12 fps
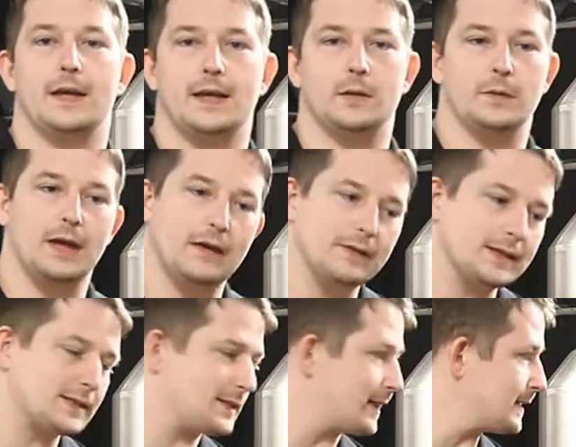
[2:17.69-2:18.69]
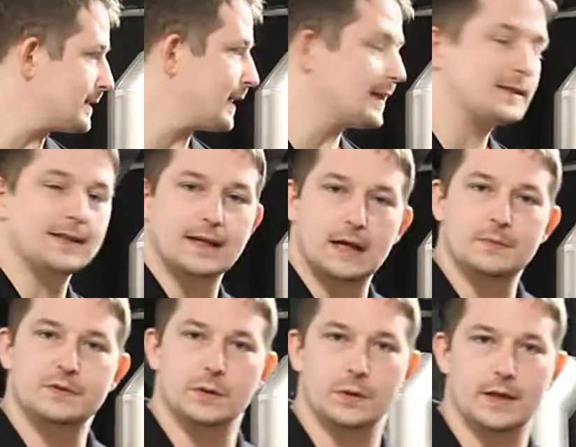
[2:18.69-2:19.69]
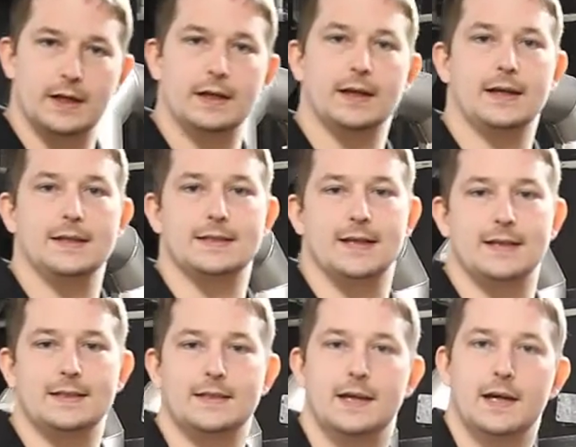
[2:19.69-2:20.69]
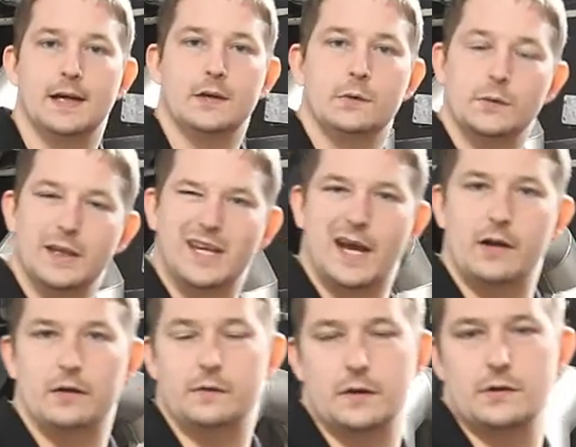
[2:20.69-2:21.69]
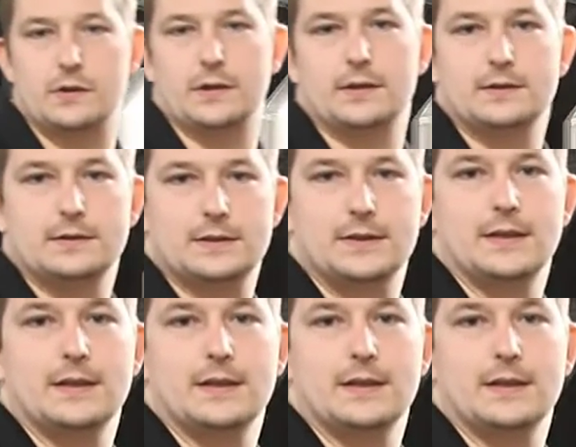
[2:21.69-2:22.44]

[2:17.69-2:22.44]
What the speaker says: And we have this test stand set up so that it can test really high refrigerants,